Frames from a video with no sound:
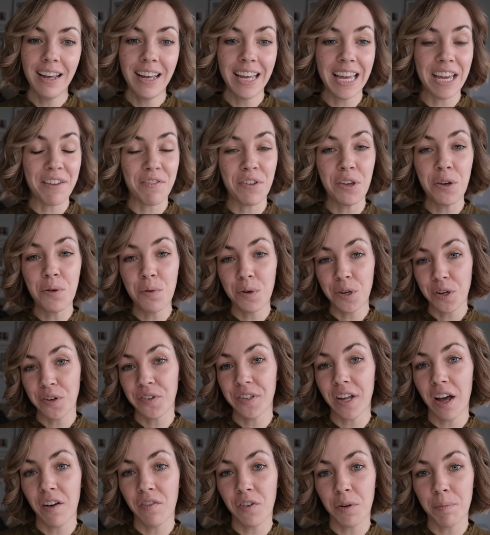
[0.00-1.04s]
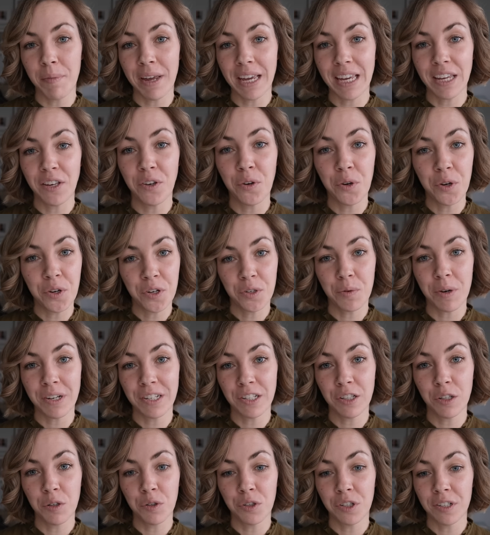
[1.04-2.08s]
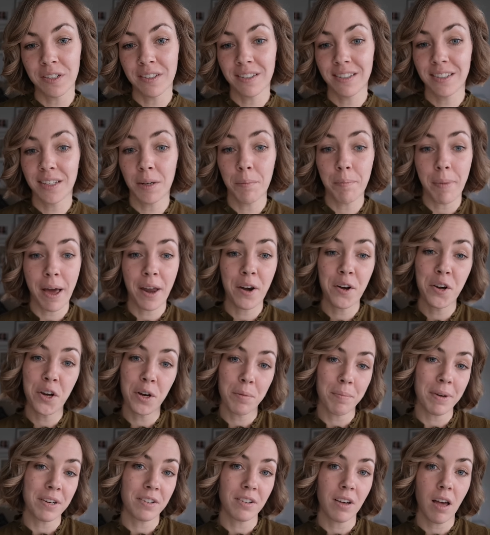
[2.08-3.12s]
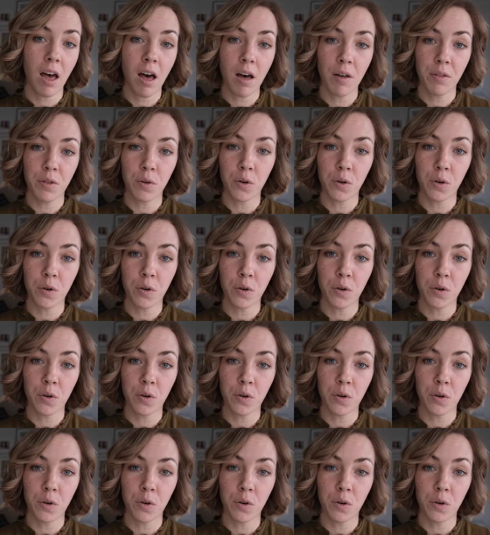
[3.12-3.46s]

If you yourself are making New Year's resolutions to better your mental health